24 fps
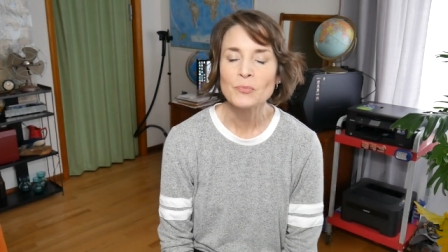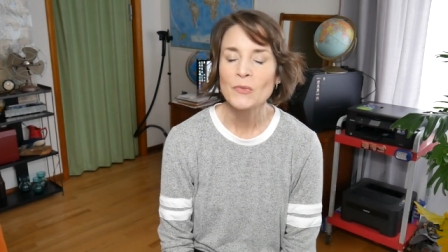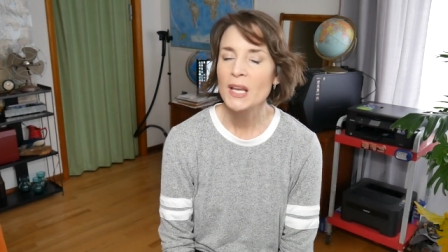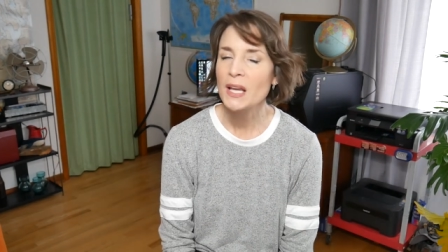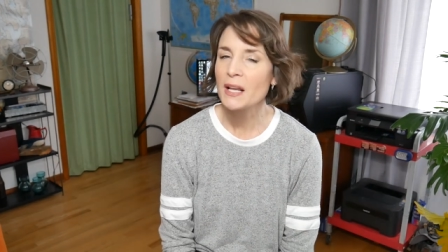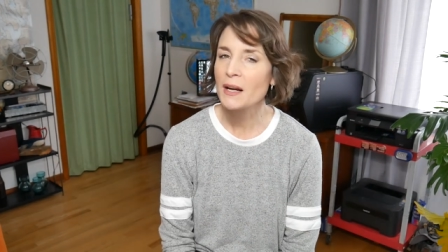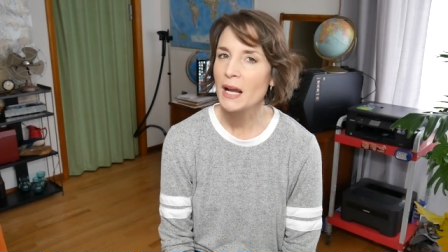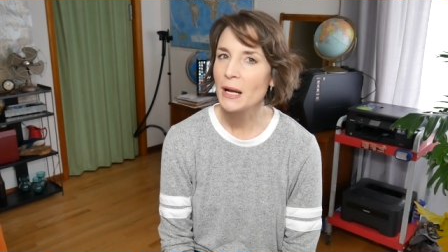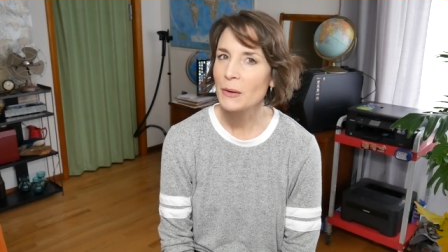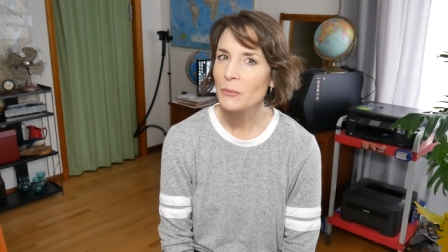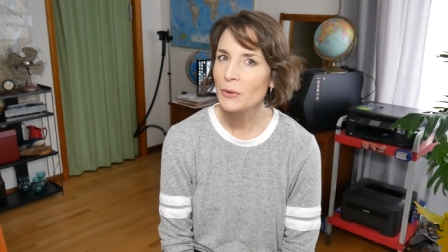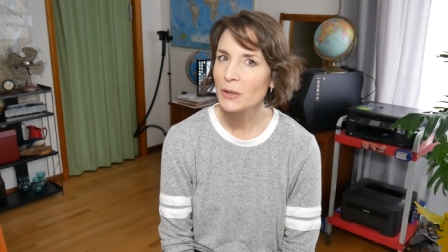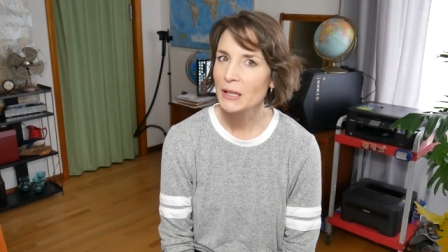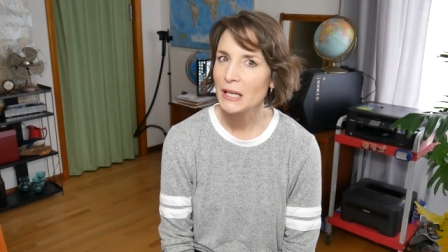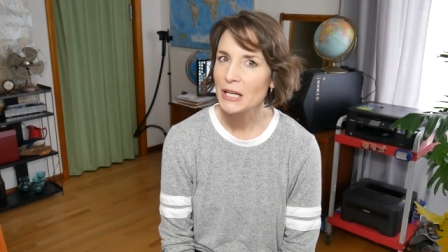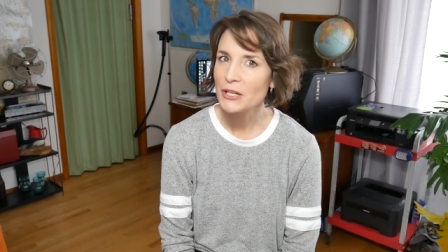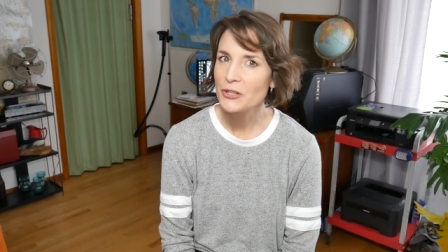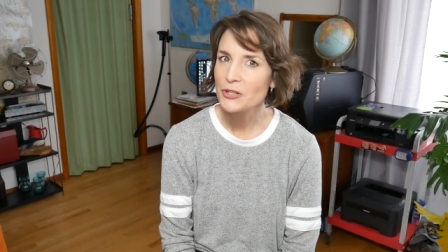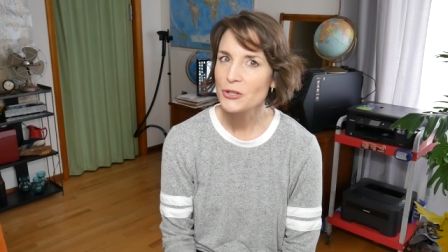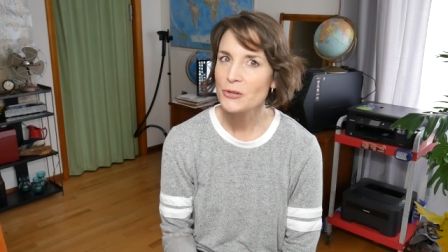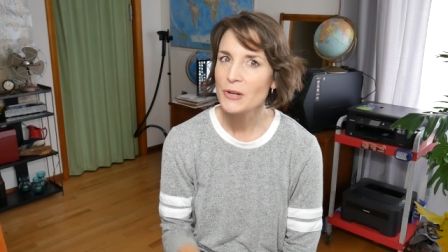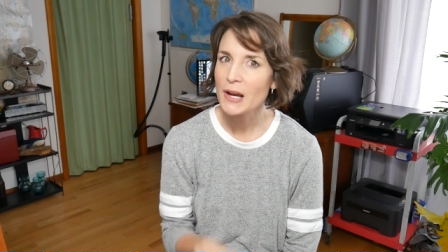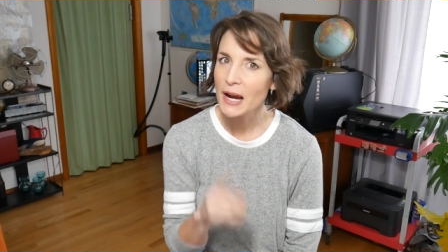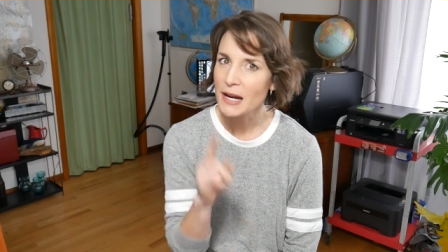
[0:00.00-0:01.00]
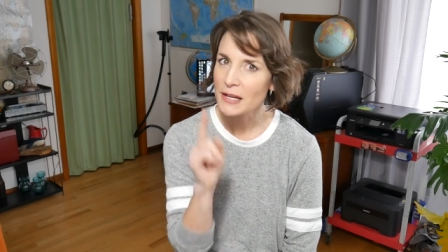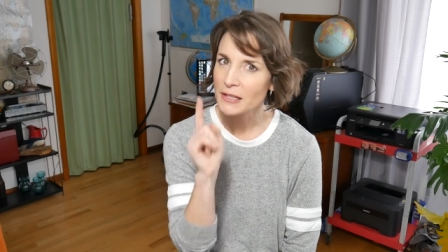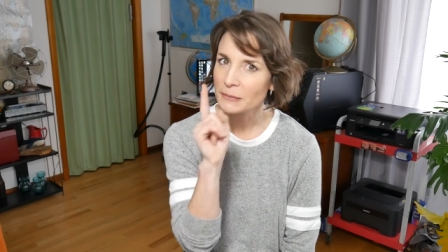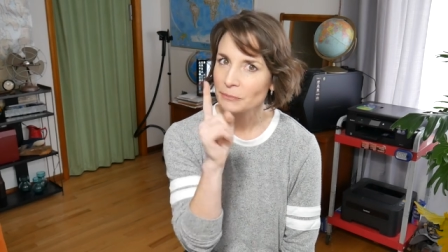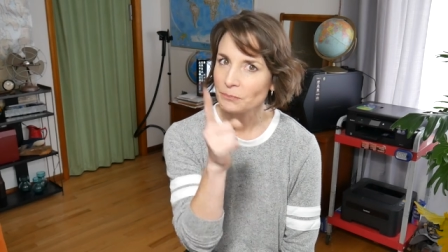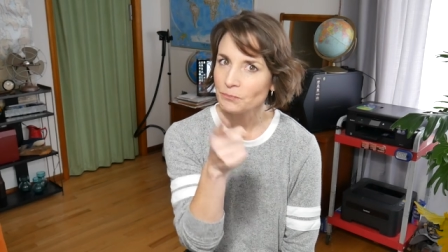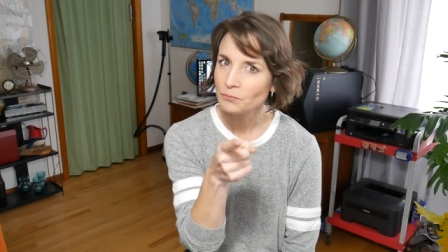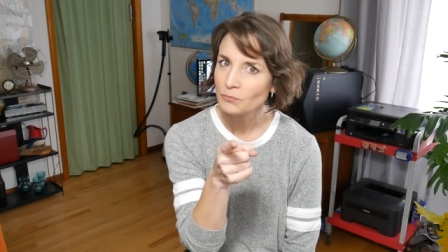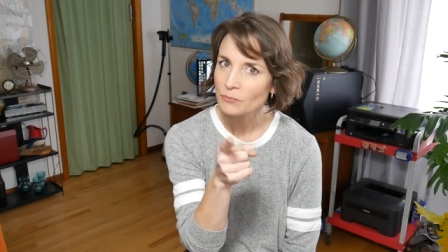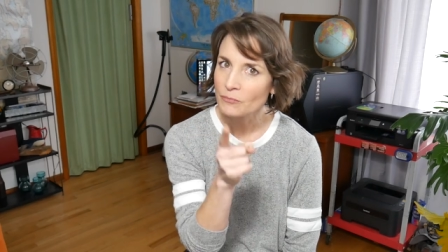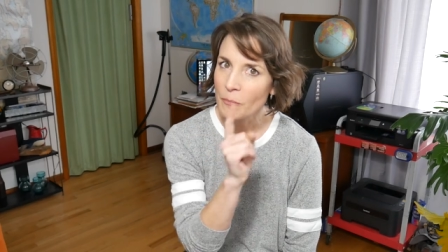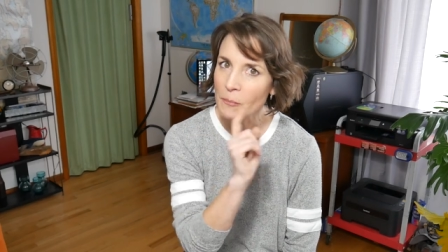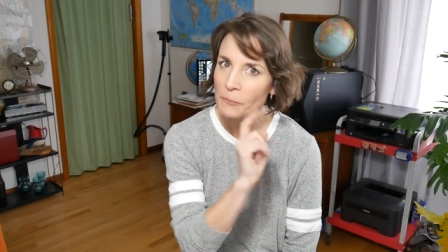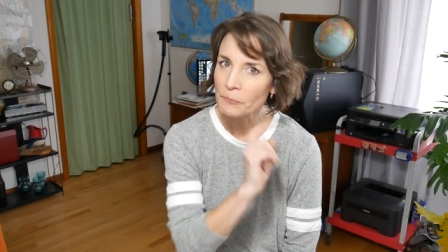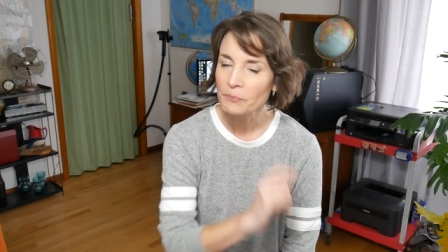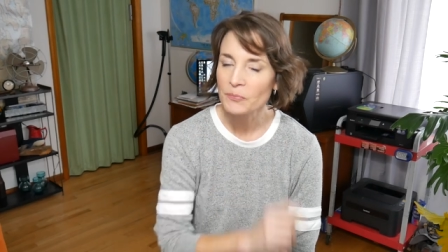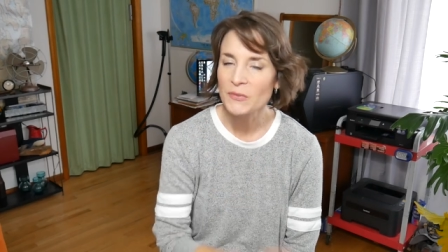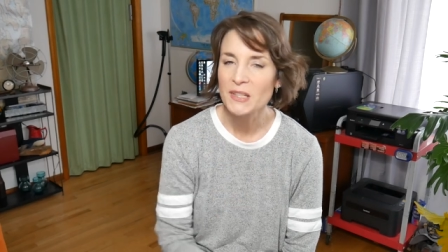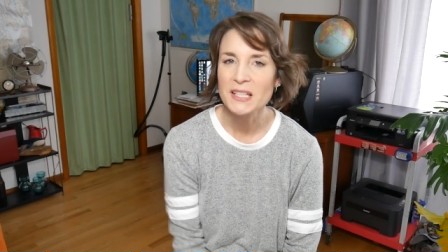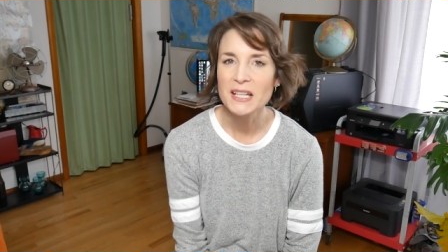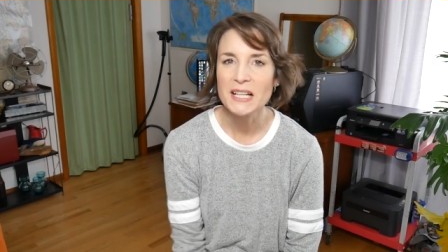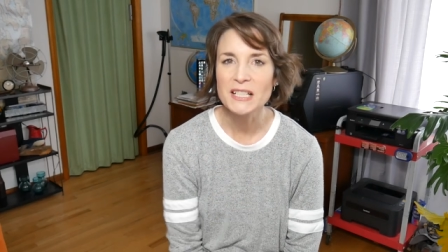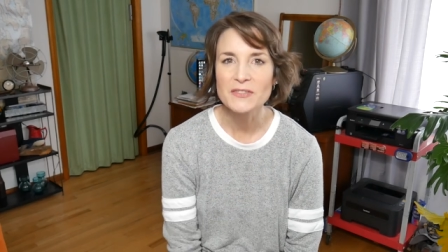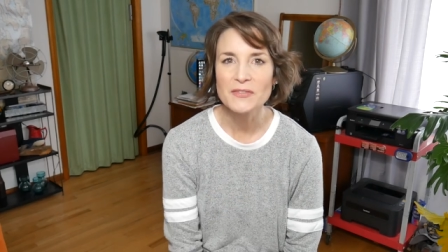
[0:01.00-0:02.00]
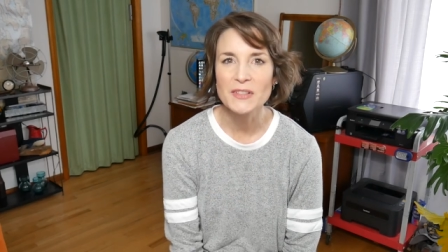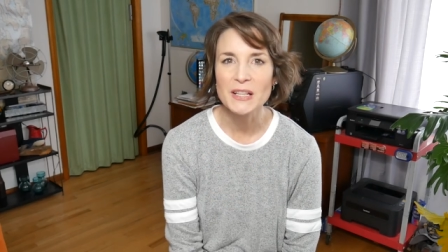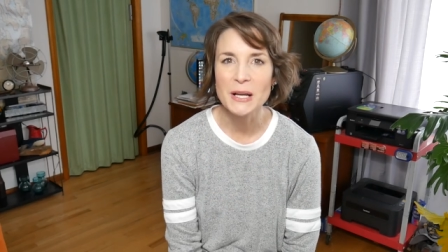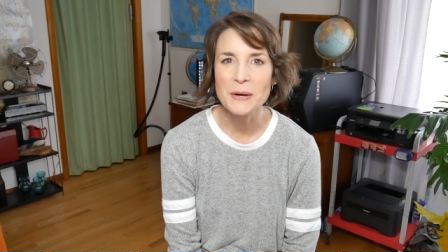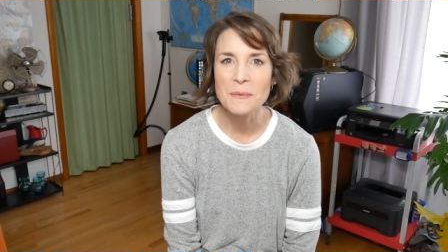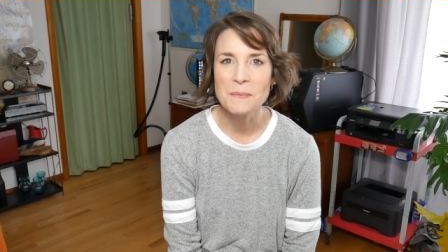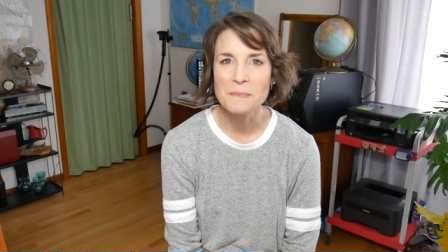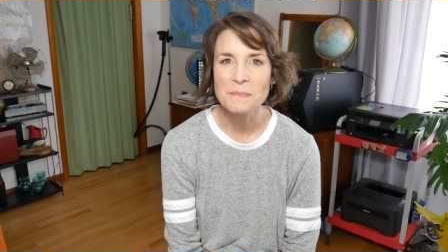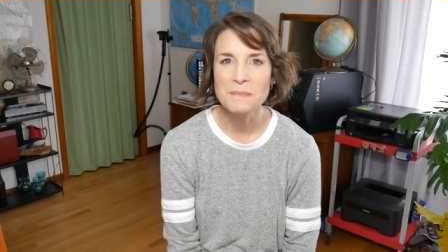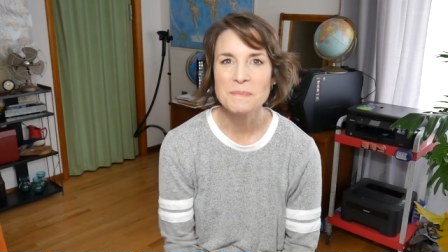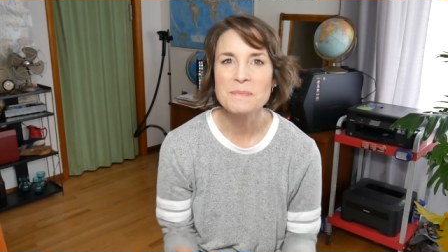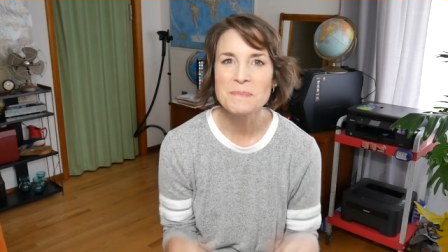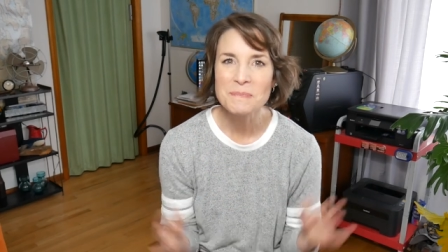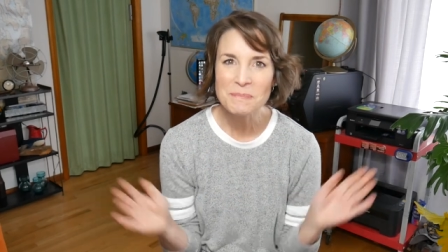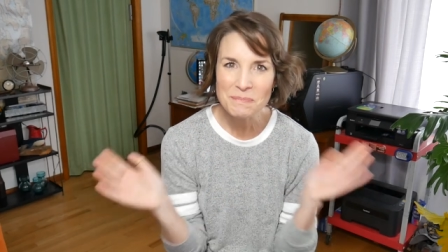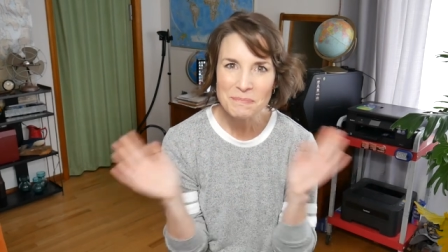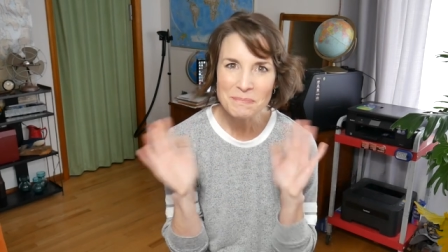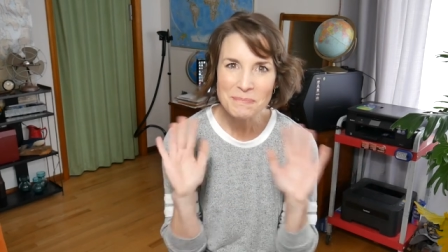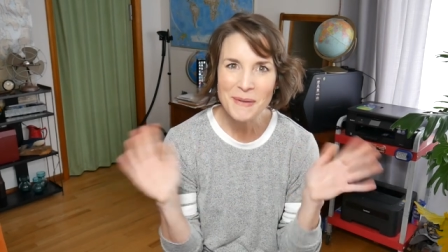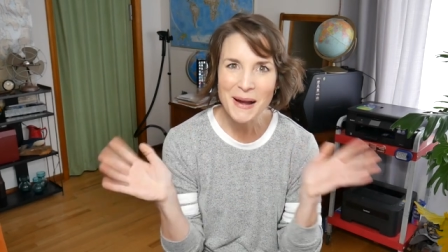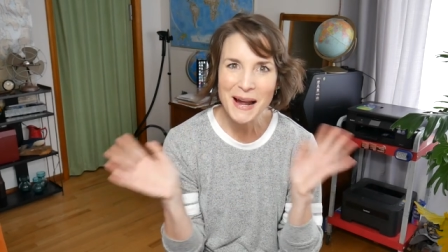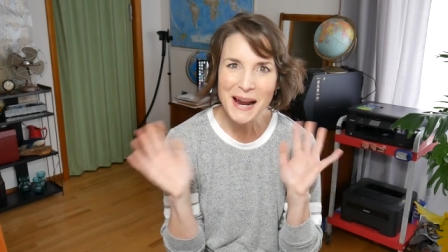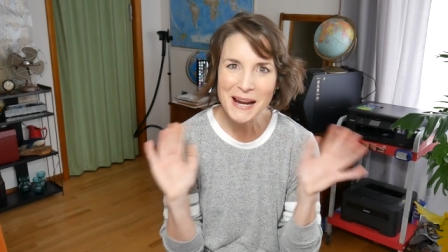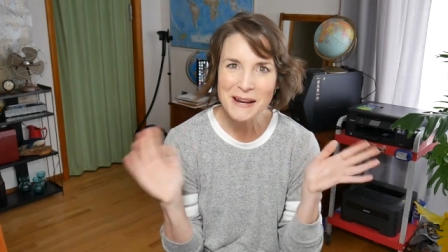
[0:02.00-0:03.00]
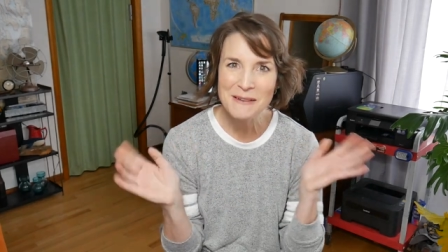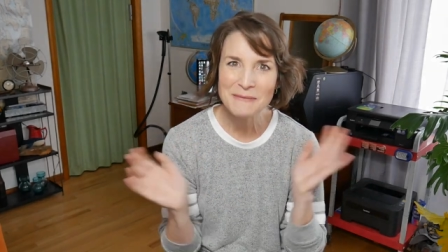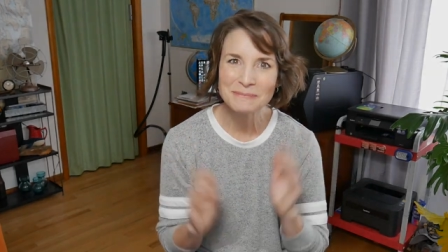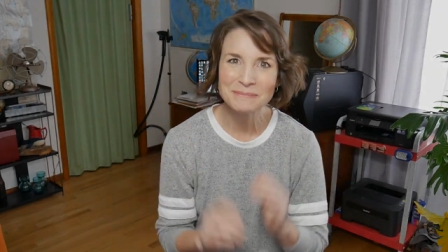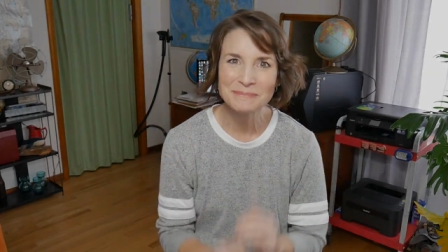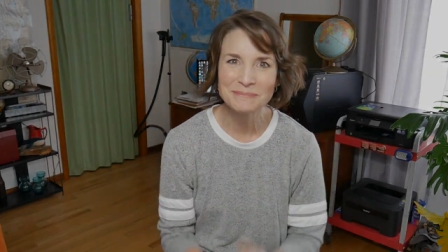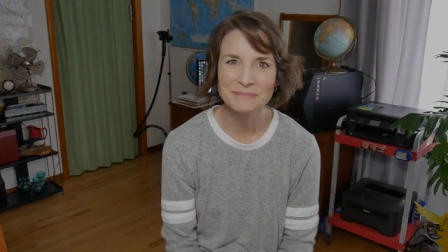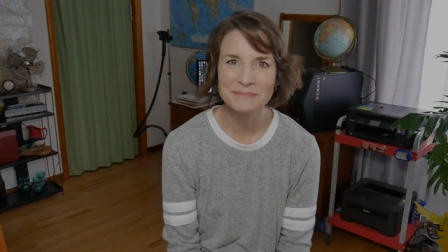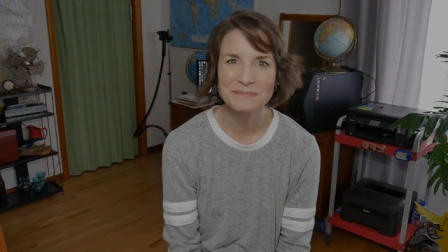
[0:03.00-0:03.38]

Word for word: And I will catch you guys in the next video. Bye.